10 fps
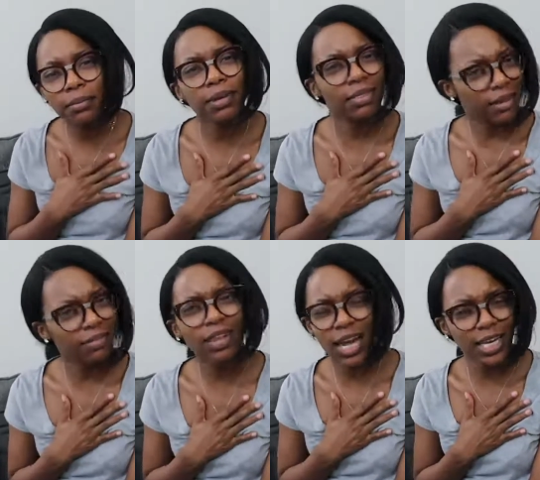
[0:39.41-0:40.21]
me
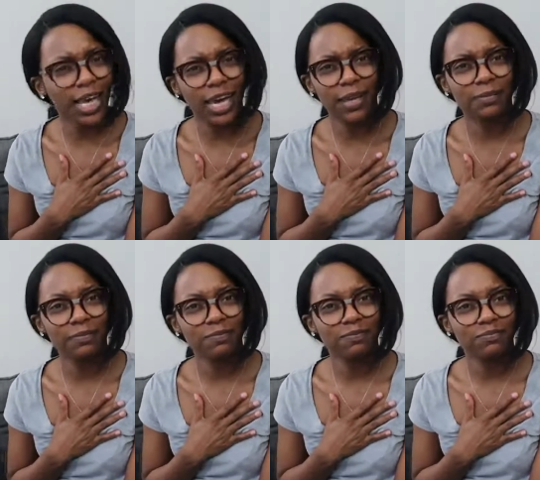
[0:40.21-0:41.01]
think that I can.
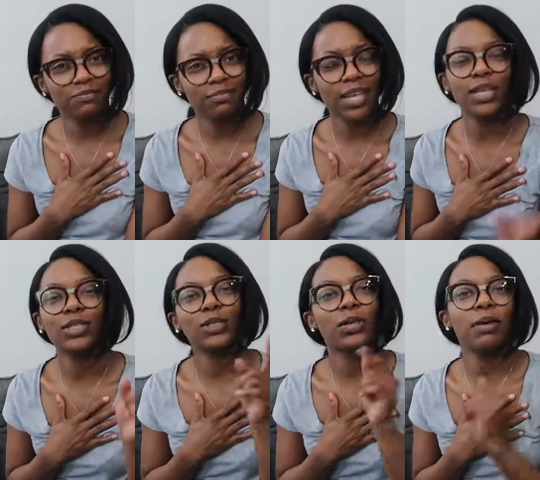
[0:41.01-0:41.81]

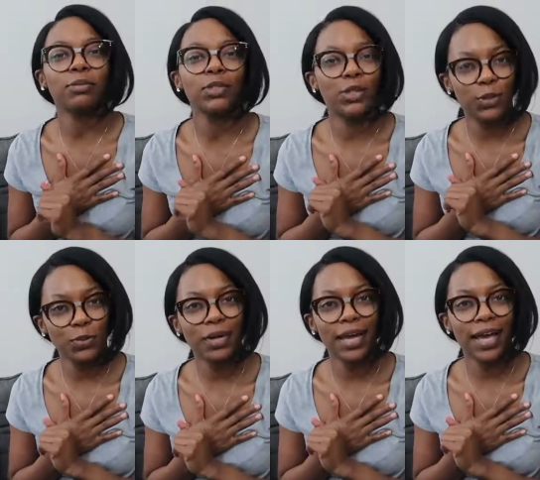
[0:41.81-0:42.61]
So let me show you
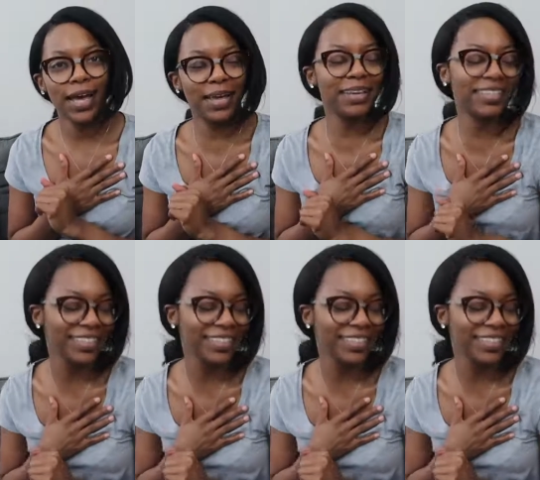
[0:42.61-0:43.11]
what I got.